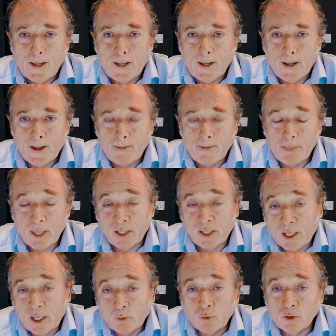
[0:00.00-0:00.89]
And
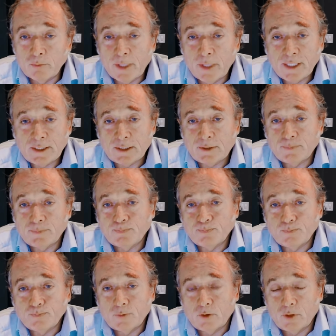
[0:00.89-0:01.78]
that will matter,
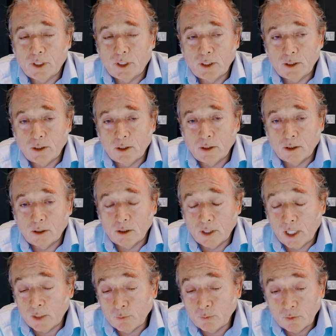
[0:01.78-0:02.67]
right?
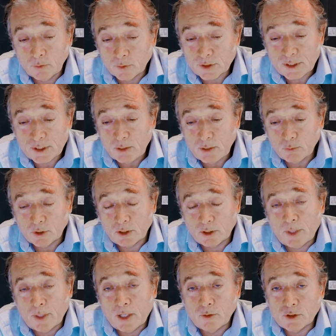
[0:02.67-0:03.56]
And we will see what
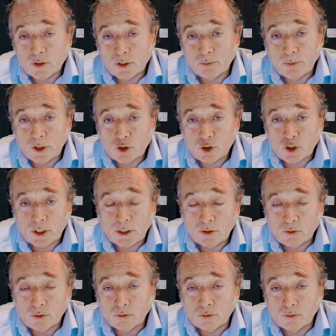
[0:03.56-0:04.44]
the powers in Beijing
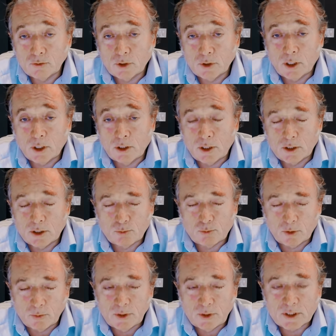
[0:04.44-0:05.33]
do. That's
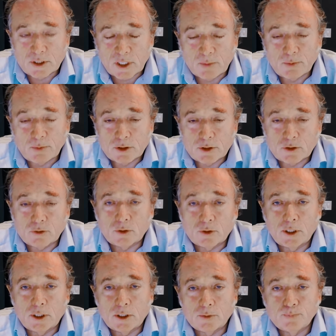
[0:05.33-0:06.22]
probably a separate
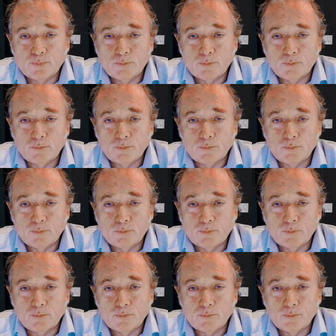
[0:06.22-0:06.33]
story, though.